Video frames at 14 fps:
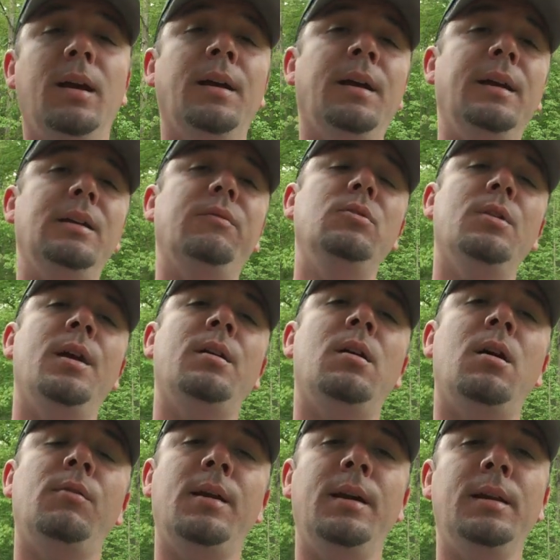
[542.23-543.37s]
Hey, if you ain't
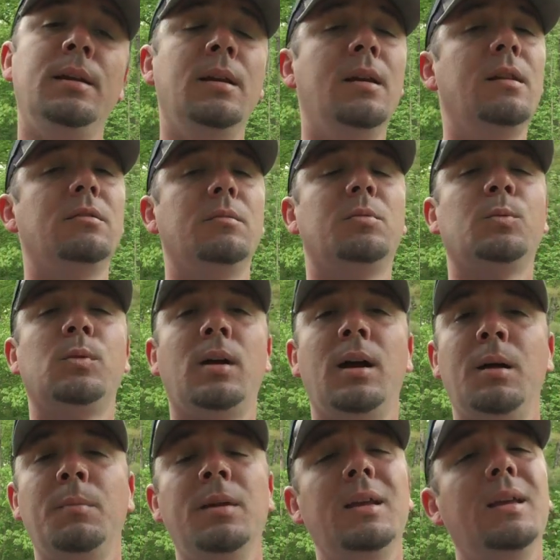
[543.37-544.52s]
already,
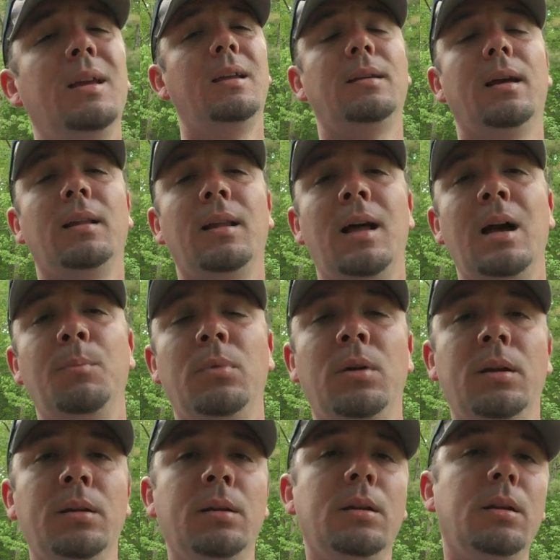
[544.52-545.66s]
subscribe, hit that like
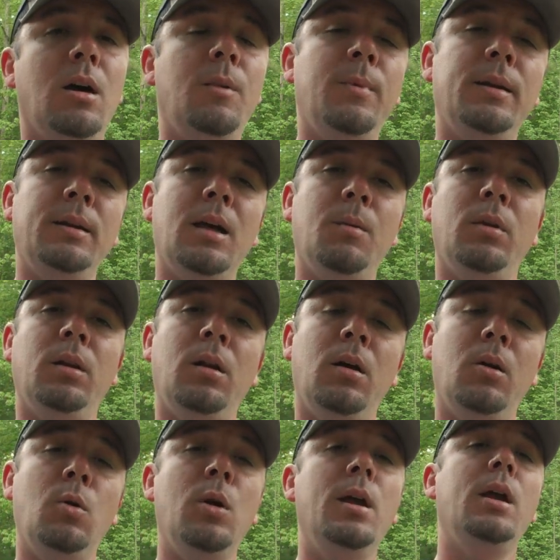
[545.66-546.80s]
button, comment down
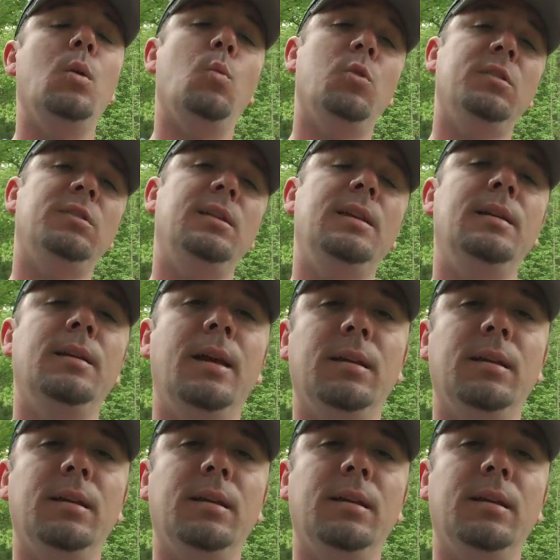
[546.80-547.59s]
below, and we'll see you